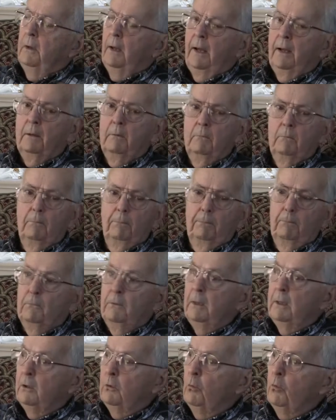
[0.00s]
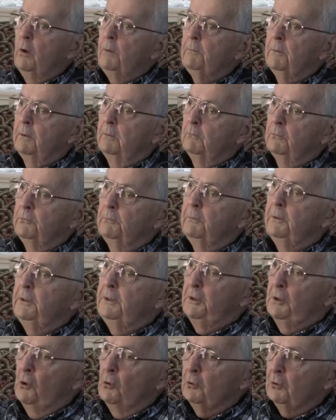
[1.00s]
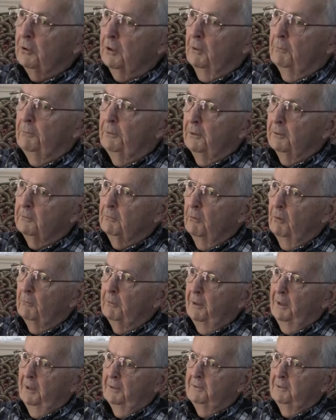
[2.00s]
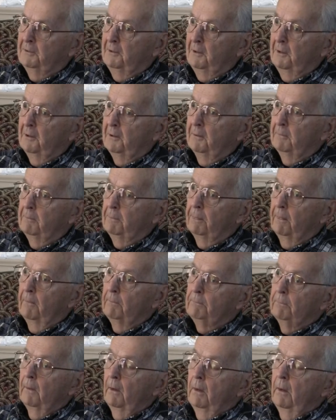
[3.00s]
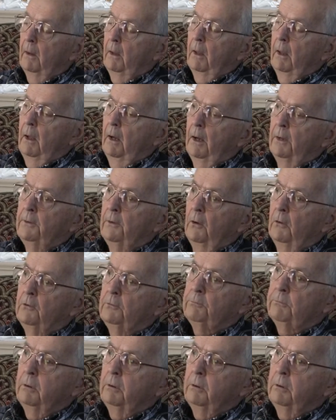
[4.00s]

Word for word: had the equipment was mediocre compared to what we had today. Yeah. And those